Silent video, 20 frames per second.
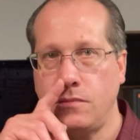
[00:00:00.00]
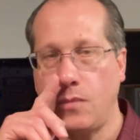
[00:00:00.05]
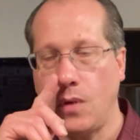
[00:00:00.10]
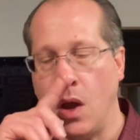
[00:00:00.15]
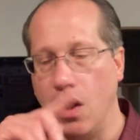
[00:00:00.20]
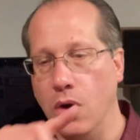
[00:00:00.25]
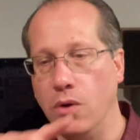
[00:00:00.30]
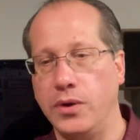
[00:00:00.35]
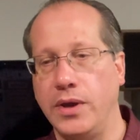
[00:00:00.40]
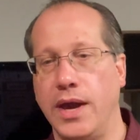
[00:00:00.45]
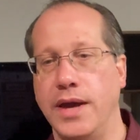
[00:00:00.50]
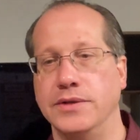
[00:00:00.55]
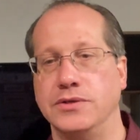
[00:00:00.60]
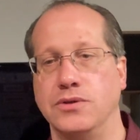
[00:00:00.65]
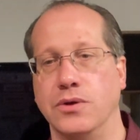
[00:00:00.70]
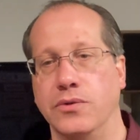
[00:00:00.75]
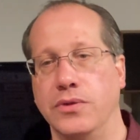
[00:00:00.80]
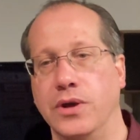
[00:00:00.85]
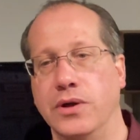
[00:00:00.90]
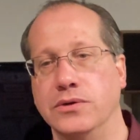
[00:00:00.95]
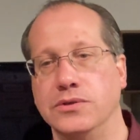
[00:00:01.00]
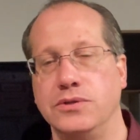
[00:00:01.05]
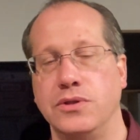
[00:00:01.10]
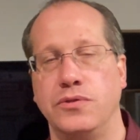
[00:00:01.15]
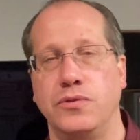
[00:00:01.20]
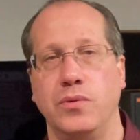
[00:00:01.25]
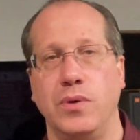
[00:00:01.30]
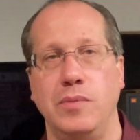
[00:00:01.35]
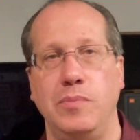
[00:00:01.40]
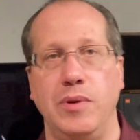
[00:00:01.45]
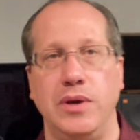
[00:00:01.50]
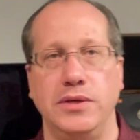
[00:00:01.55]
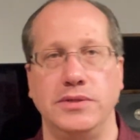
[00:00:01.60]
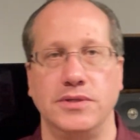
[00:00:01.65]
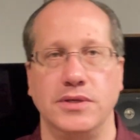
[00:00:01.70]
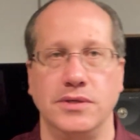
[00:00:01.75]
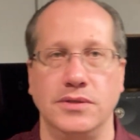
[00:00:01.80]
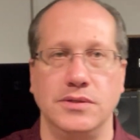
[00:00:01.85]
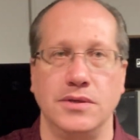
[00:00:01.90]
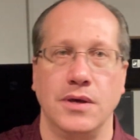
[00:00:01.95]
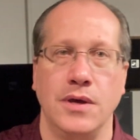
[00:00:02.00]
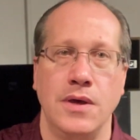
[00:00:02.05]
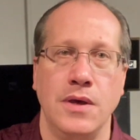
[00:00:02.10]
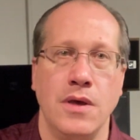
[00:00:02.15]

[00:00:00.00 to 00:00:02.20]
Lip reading: Okay, so there's the three pieces.